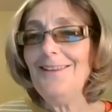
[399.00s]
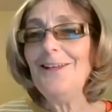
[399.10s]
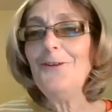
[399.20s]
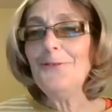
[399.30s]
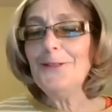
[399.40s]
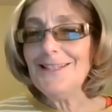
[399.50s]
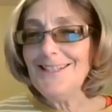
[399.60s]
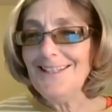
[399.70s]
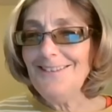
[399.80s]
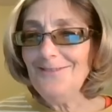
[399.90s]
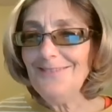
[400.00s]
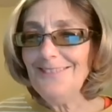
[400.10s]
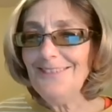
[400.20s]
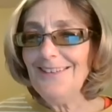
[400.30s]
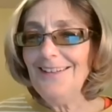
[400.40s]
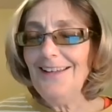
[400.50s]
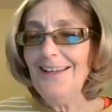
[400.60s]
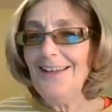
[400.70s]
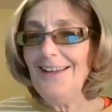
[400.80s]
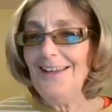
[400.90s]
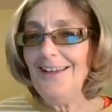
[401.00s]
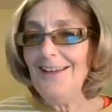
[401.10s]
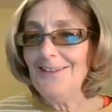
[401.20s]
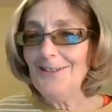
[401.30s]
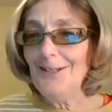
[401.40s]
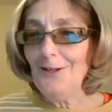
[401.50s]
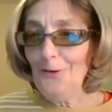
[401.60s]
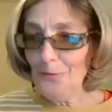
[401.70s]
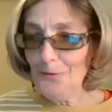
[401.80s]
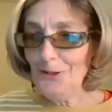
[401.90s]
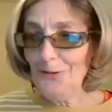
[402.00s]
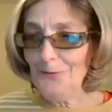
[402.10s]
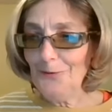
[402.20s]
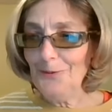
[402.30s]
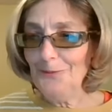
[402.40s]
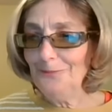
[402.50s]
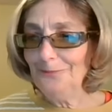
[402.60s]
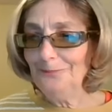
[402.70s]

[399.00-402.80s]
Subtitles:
Thank you for listening, and hope to hear from you.